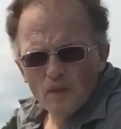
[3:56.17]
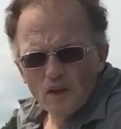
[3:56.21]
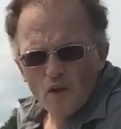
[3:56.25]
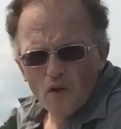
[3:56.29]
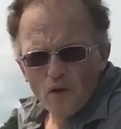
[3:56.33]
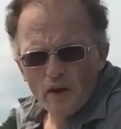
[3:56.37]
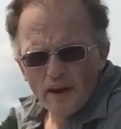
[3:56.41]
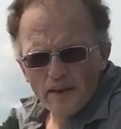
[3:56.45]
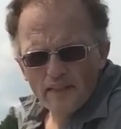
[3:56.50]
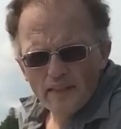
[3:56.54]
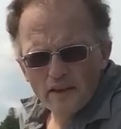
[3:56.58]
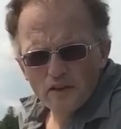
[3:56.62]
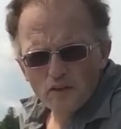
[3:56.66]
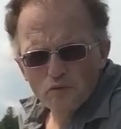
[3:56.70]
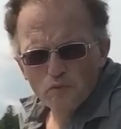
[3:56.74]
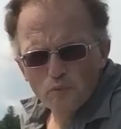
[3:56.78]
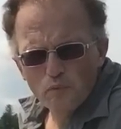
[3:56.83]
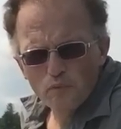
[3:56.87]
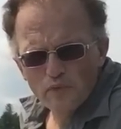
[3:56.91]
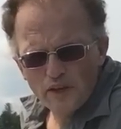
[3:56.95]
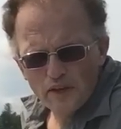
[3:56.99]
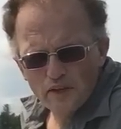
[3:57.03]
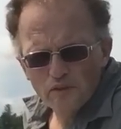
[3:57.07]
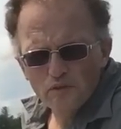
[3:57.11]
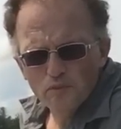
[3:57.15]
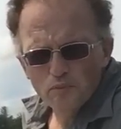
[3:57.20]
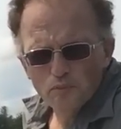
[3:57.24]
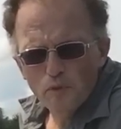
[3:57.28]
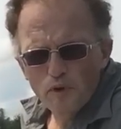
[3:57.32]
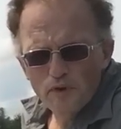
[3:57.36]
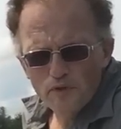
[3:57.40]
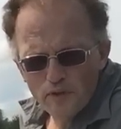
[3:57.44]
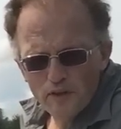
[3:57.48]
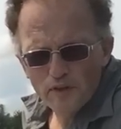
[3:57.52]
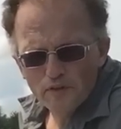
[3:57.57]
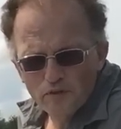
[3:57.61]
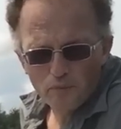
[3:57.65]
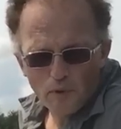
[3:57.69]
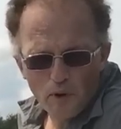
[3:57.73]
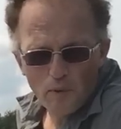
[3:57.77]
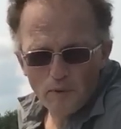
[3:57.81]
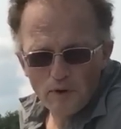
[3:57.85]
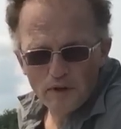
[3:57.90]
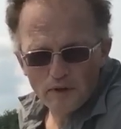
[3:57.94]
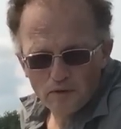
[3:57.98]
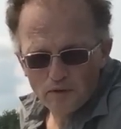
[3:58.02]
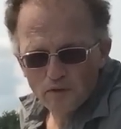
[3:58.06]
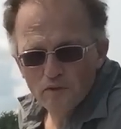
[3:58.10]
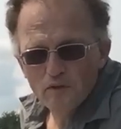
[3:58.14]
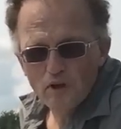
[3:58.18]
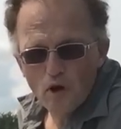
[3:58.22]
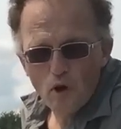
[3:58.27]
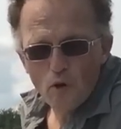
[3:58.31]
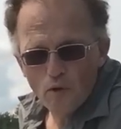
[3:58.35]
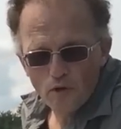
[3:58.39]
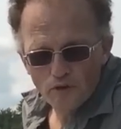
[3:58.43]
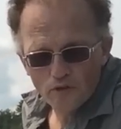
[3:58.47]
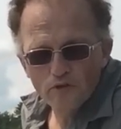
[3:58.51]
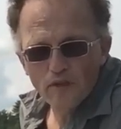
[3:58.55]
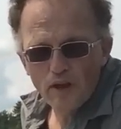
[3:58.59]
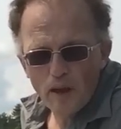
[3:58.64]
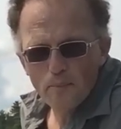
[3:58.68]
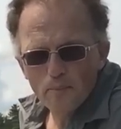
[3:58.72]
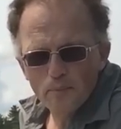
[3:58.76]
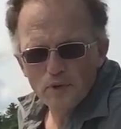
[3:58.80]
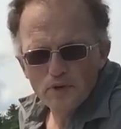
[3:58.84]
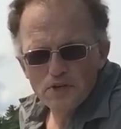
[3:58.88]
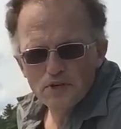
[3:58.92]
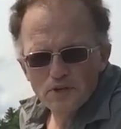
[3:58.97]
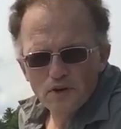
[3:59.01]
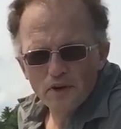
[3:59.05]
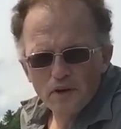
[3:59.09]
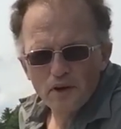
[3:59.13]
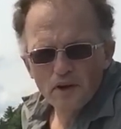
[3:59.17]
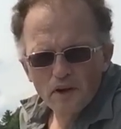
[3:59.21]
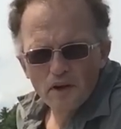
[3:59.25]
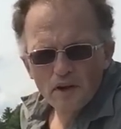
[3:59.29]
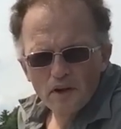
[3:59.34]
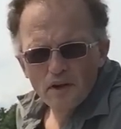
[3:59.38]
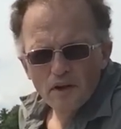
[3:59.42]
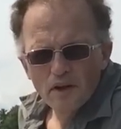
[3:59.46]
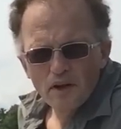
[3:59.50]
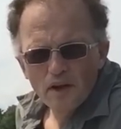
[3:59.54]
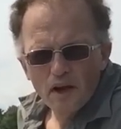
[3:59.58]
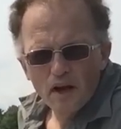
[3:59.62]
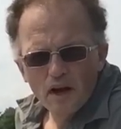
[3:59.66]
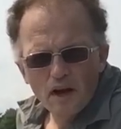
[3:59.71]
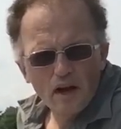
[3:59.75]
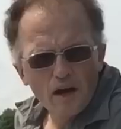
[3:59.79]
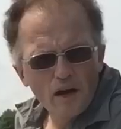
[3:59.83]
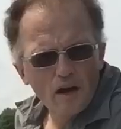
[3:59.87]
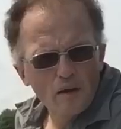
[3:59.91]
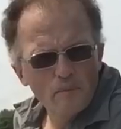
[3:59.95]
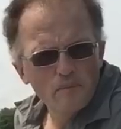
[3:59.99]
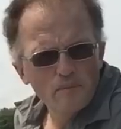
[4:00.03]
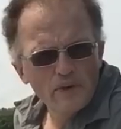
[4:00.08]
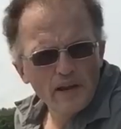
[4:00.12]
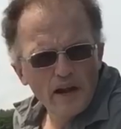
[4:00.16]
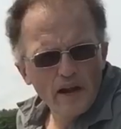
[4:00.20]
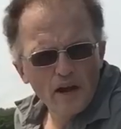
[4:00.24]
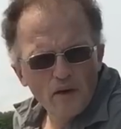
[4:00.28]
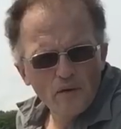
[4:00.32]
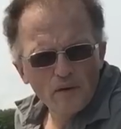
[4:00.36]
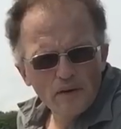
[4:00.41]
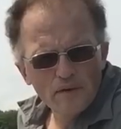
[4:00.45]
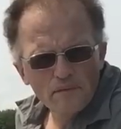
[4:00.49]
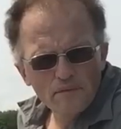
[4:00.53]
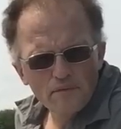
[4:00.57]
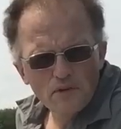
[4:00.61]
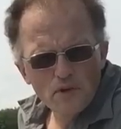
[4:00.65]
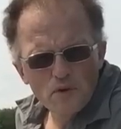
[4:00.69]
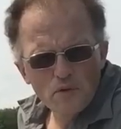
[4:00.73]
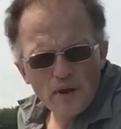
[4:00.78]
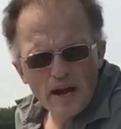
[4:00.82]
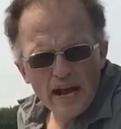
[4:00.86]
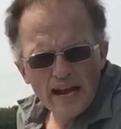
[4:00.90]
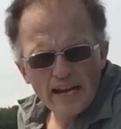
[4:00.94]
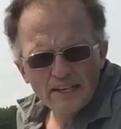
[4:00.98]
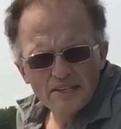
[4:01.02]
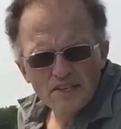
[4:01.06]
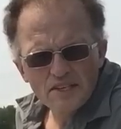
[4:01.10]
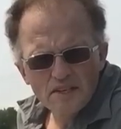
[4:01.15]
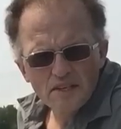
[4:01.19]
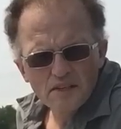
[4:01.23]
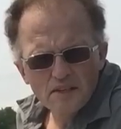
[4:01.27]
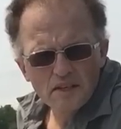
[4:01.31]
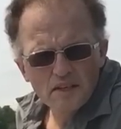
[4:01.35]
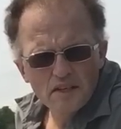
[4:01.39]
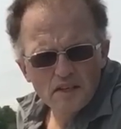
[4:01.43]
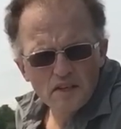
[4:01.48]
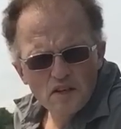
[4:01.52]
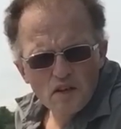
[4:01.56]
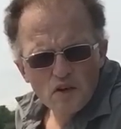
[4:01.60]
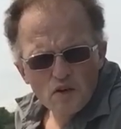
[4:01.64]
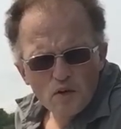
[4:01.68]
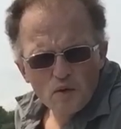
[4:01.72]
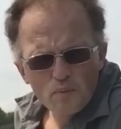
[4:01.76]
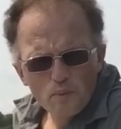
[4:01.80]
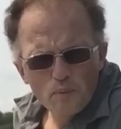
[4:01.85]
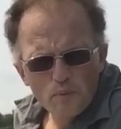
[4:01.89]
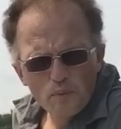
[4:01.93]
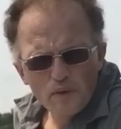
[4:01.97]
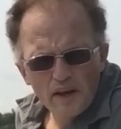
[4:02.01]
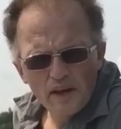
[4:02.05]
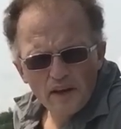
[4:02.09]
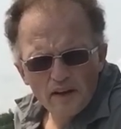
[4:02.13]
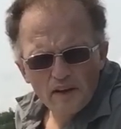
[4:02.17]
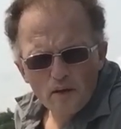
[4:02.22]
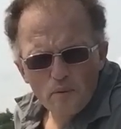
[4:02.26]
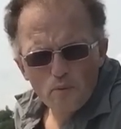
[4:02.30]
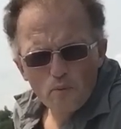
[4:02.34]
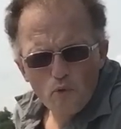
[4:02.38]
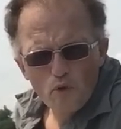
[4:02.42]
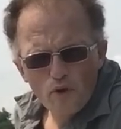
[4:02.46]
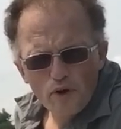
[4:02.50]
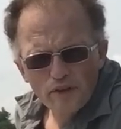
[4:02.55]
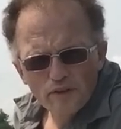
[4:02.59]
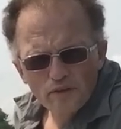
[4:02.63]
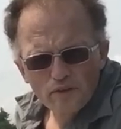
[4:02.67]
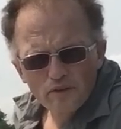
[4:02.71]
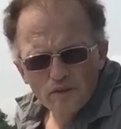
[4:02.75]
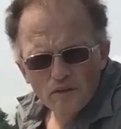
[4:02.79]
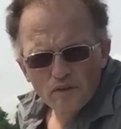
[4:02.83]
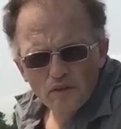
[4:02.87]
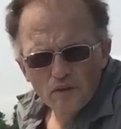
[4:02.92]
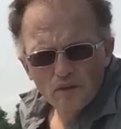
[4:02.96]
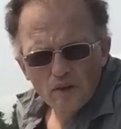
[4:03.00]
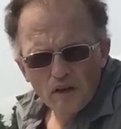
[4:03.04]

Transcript: okay, that's what we know as temperature. Now, if you actually get a moist